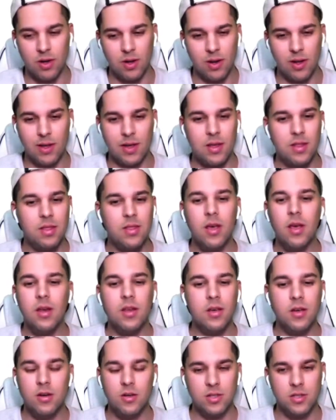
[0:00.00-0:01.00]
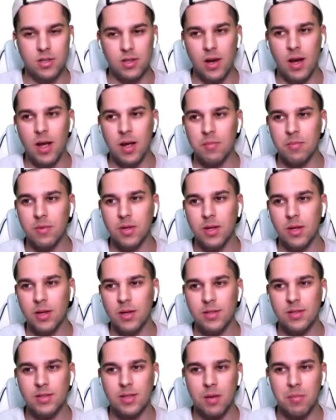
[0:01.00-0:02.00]
in 10 years time
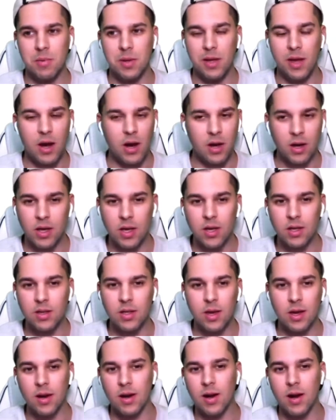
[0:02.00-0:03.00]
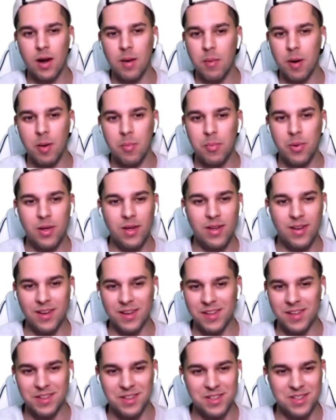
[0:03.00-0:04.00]
some young kid can come up
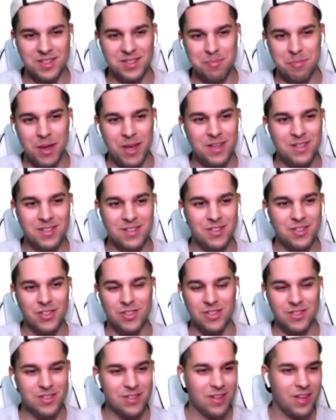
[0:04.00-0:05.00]
in the space and just